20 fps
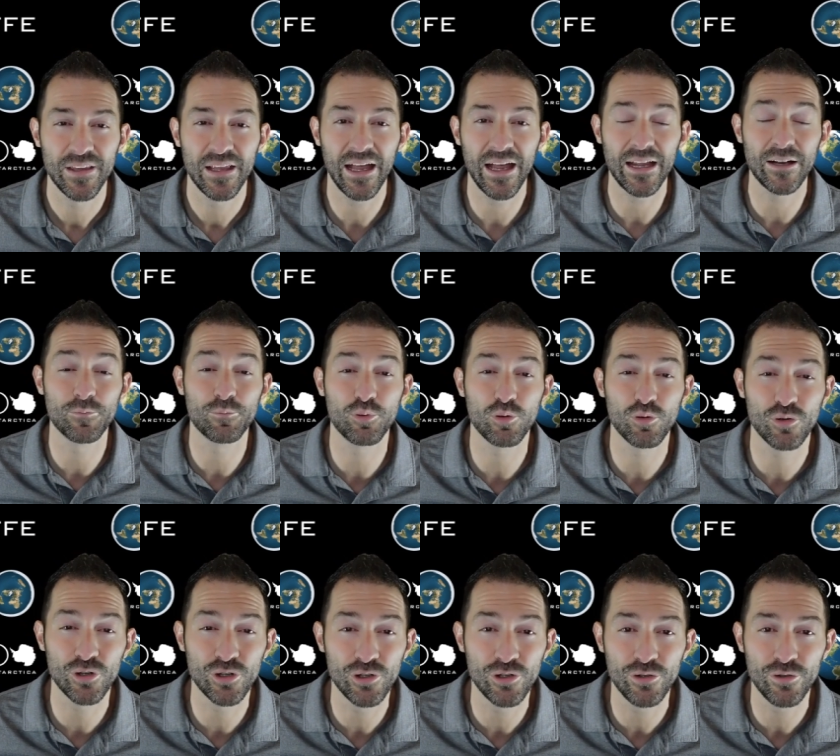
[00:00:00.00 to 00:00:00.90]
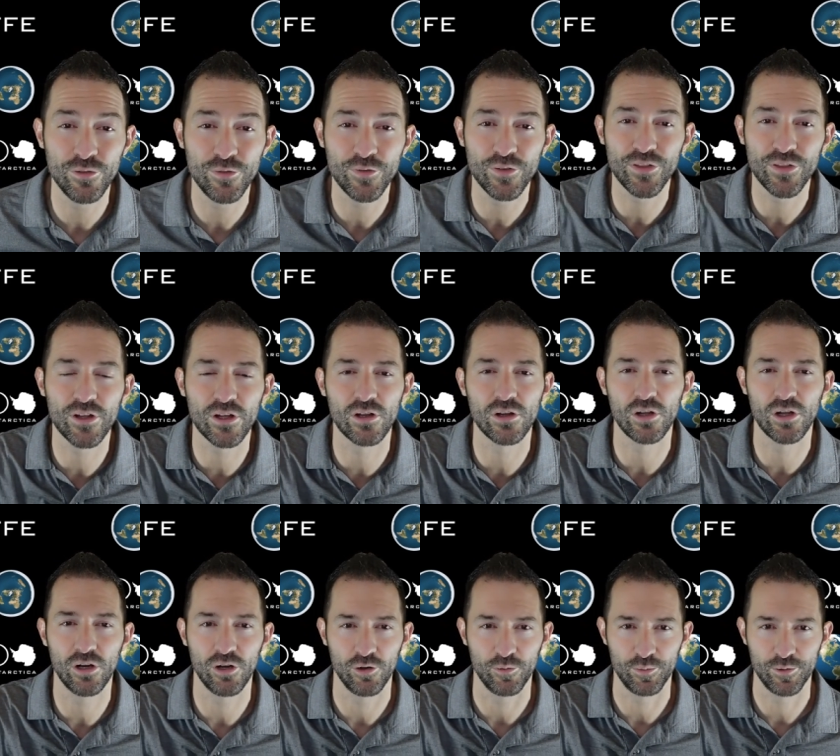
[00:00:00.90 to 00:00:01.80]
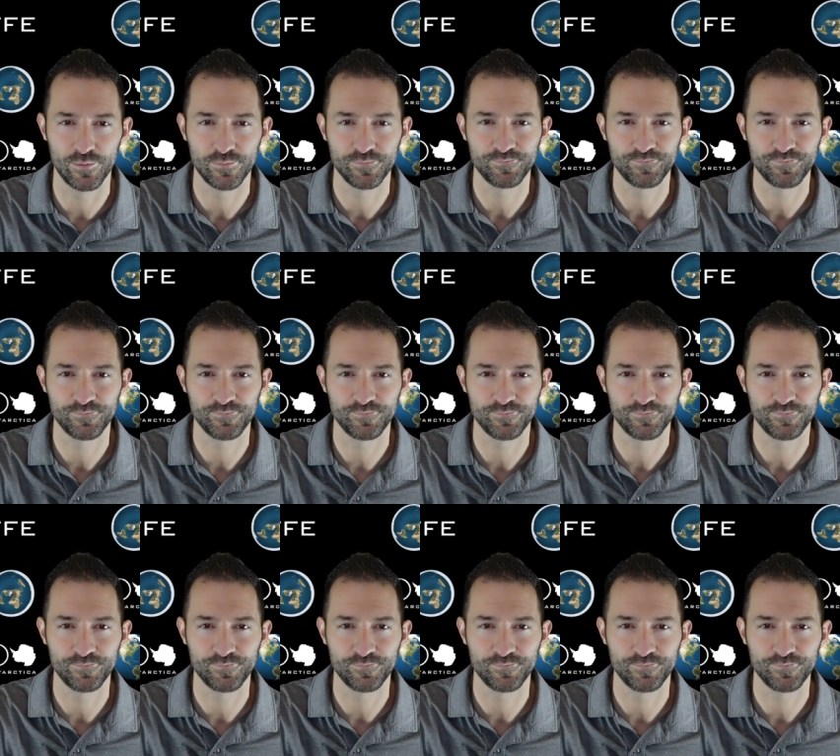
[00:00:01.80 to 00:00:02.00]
and prove the globe.